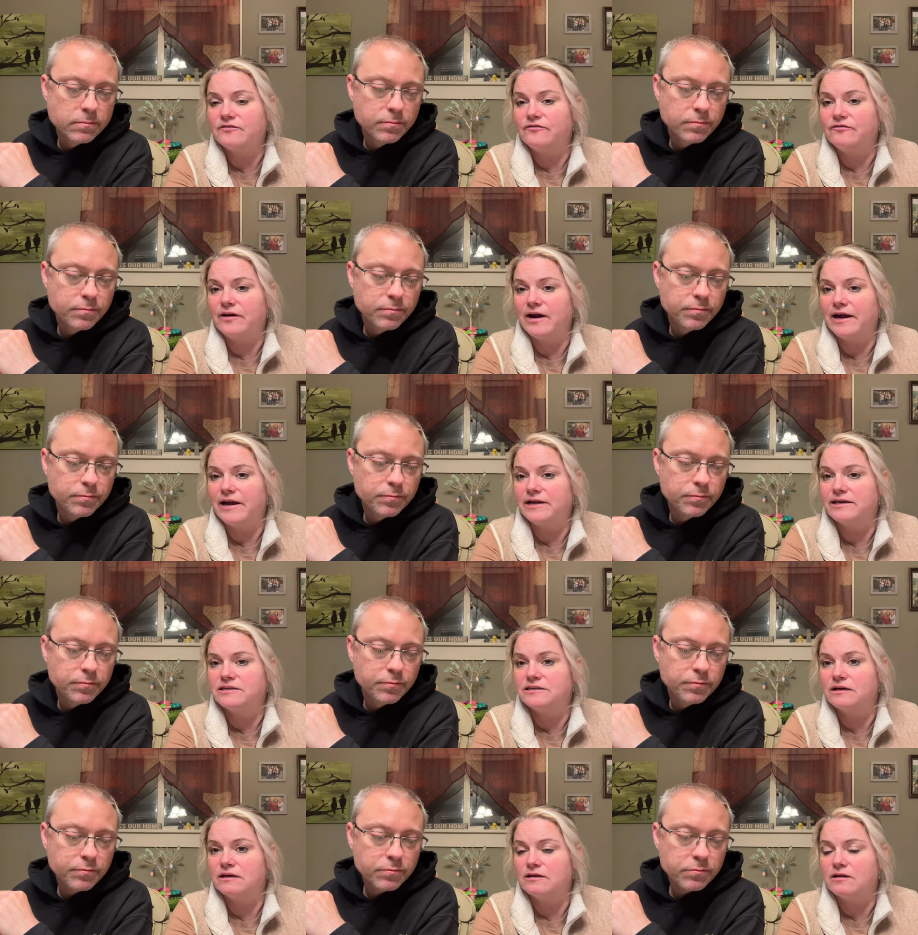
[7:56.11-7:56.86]

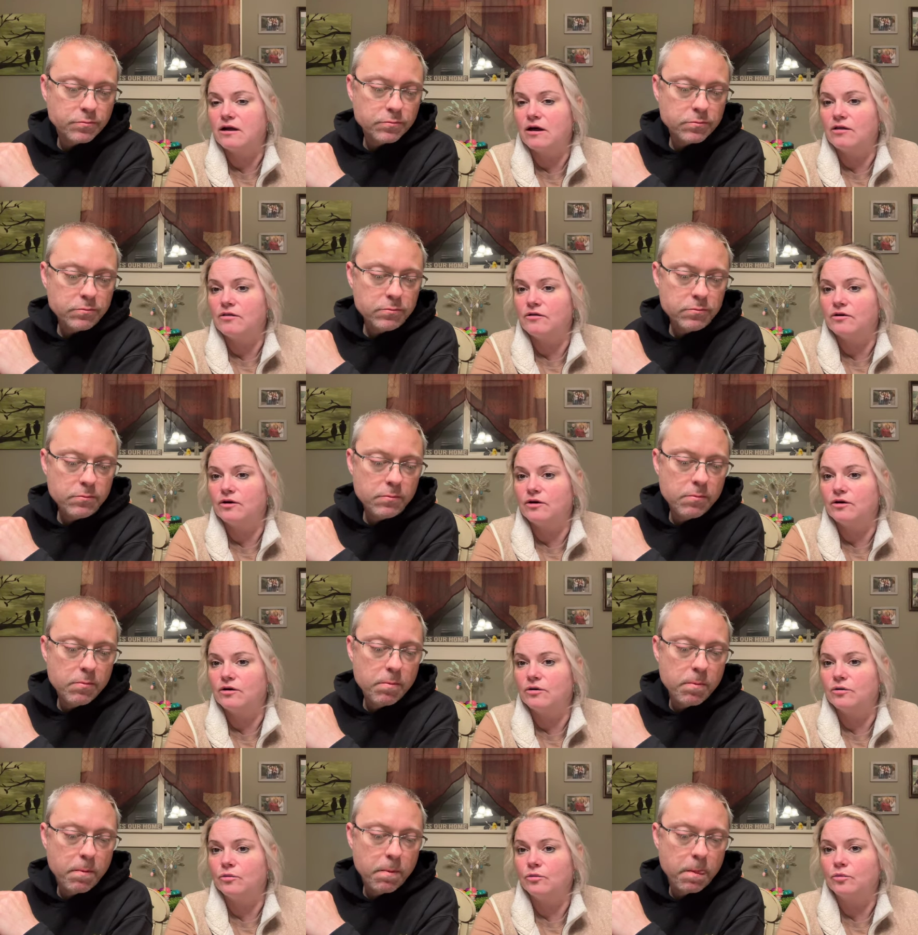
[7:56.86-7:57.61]
Speaker 1: find
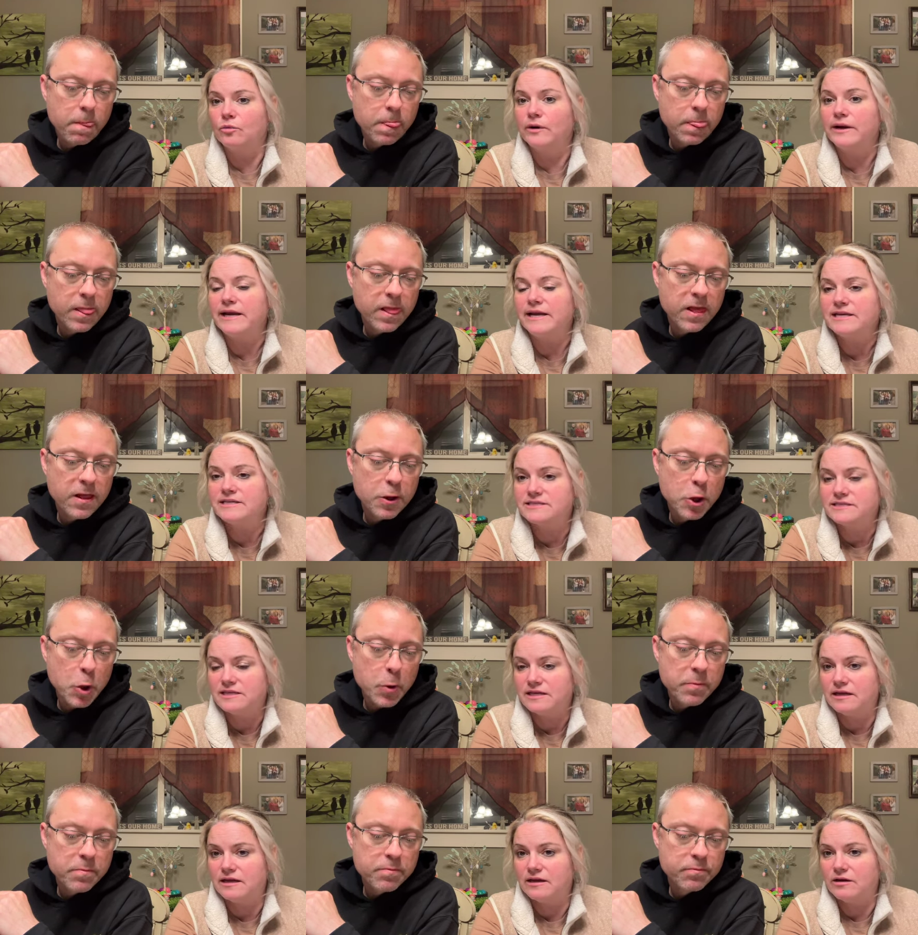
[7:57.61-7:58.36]
another
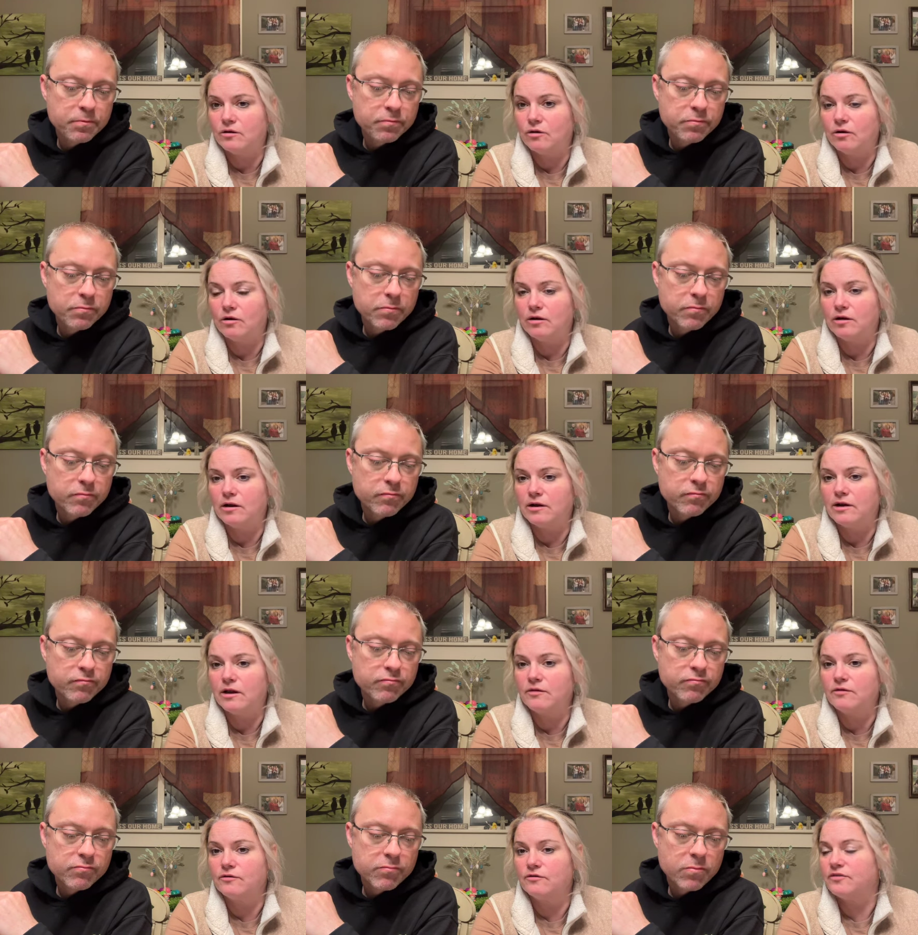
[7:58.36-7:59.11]
reason or
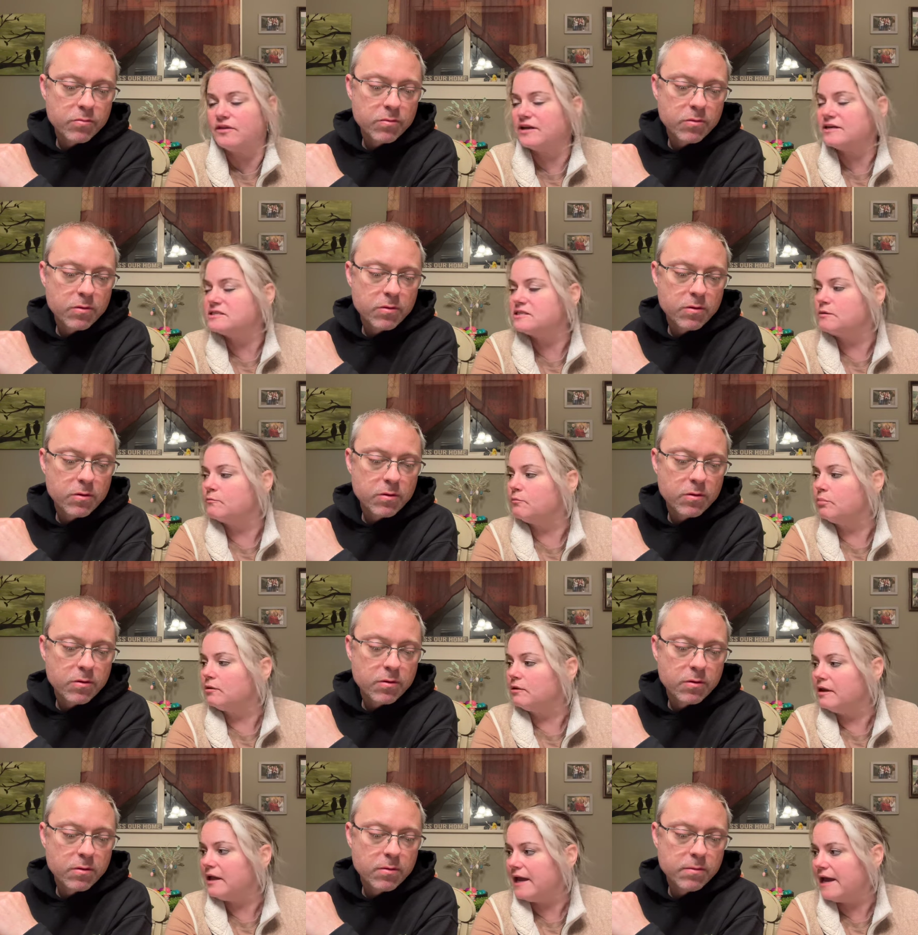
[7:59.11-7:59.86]
another thing to
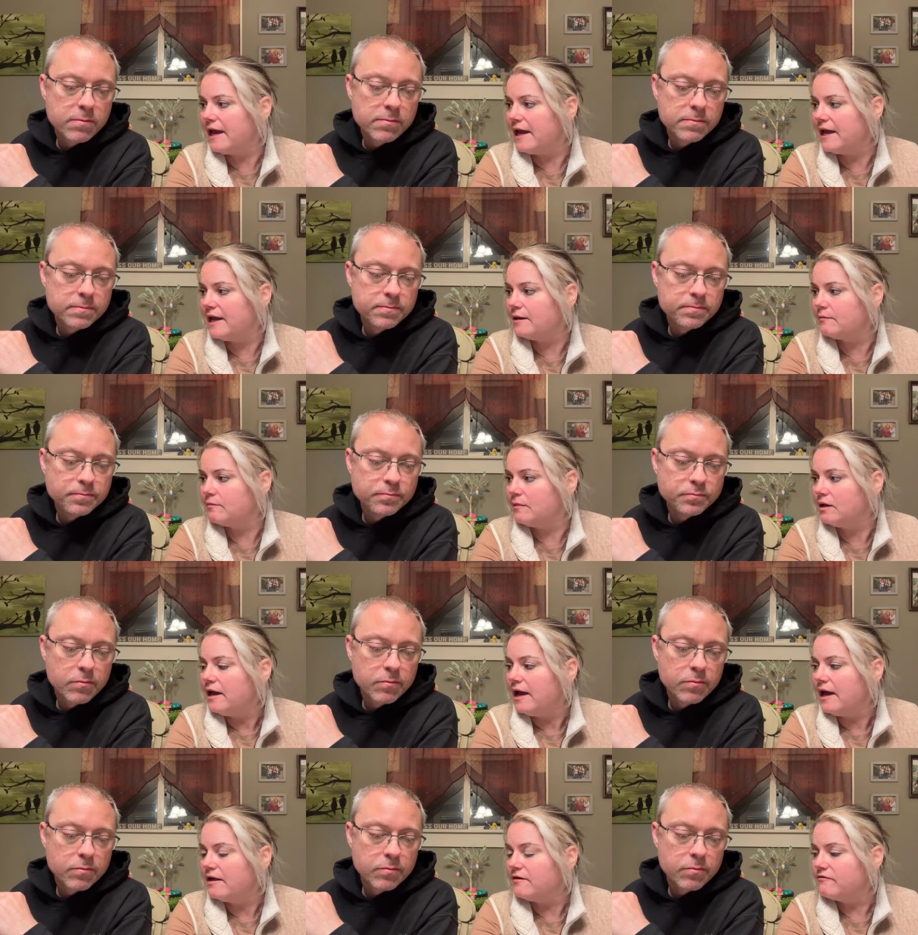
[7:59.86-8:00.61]
blame
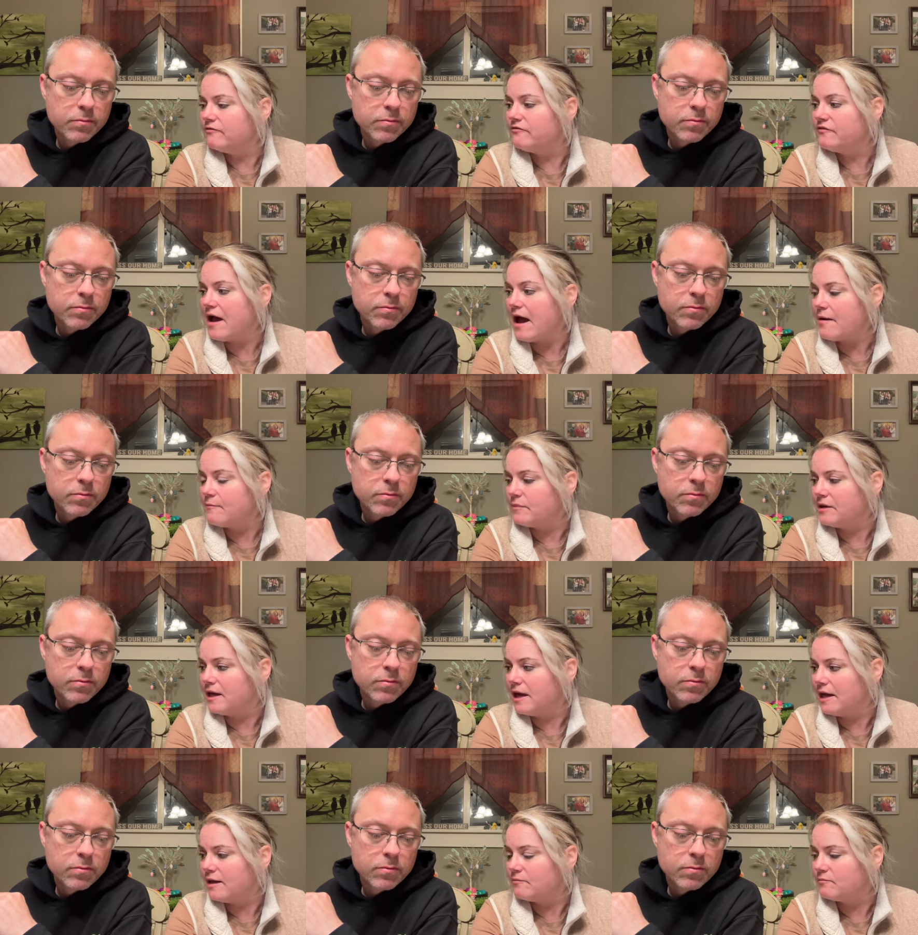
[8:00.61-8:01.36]
and fat
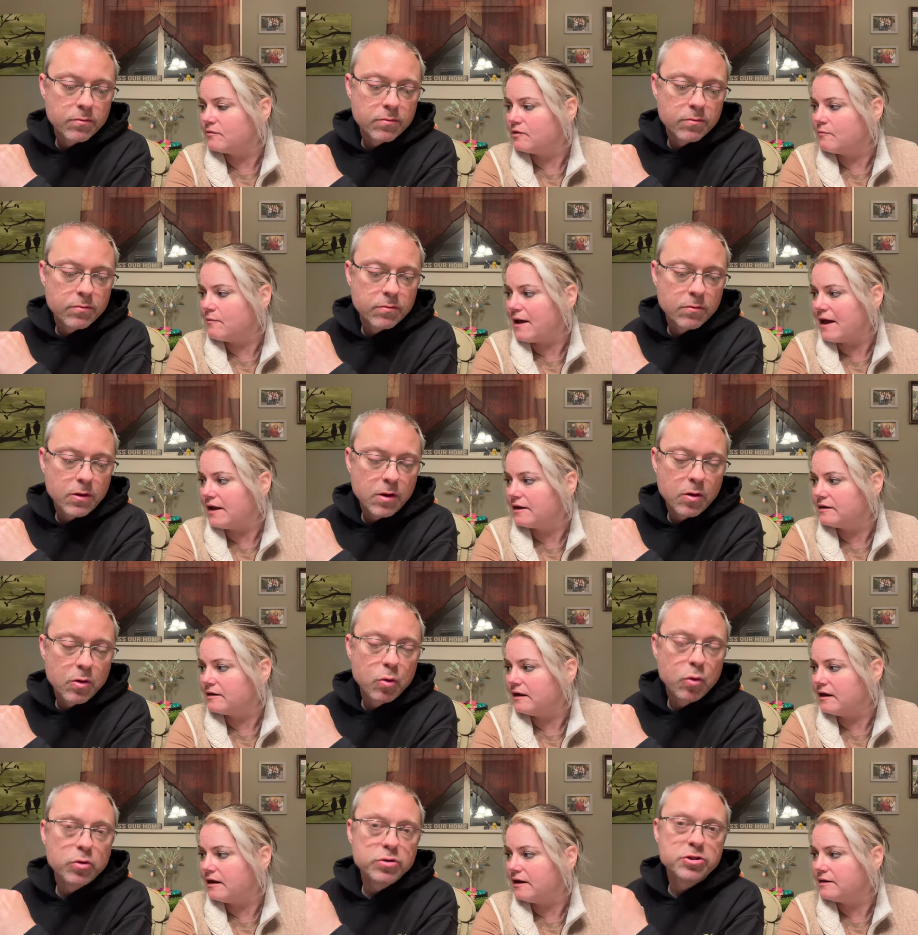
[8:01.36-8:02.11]
became the
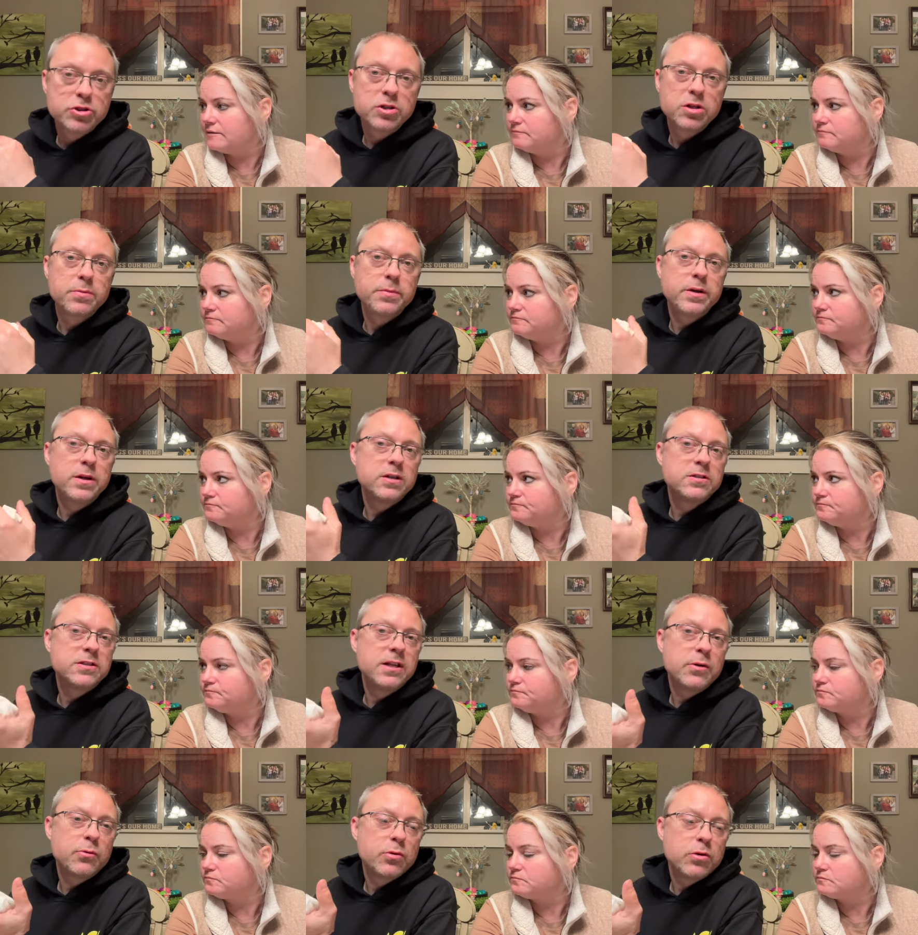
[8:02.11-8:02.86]
bad guy. Well,
Speaker 2: sure,
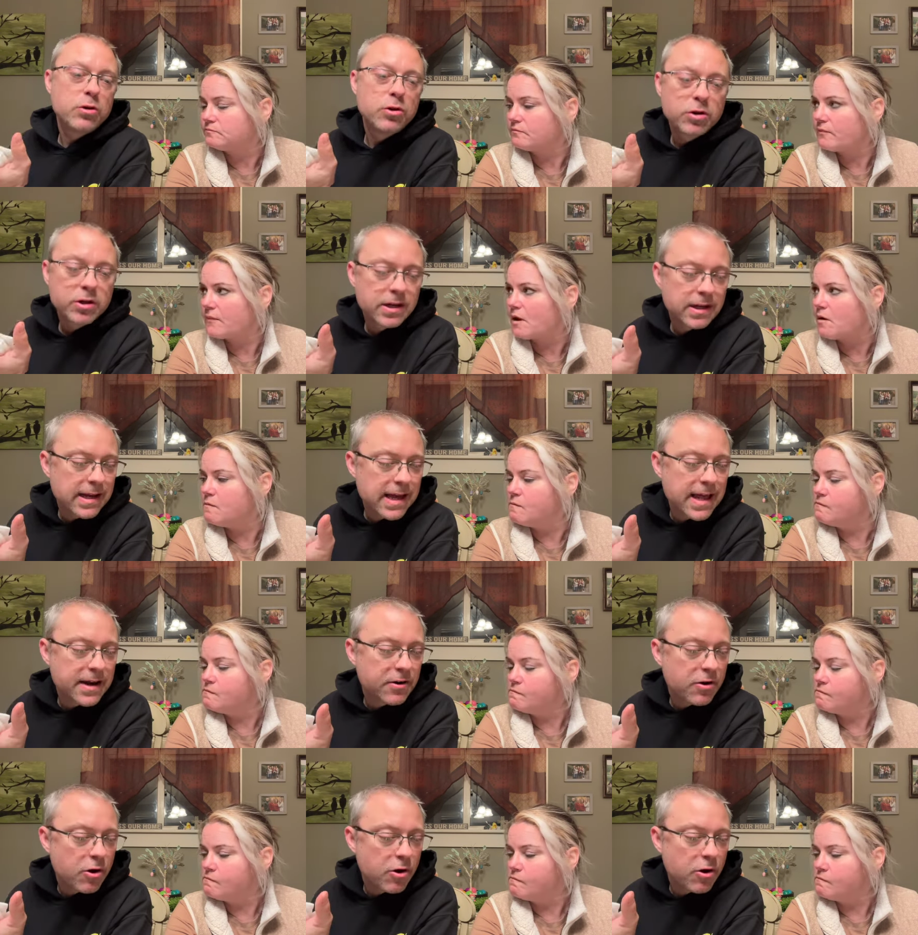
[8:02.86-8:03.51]
because they were looking at it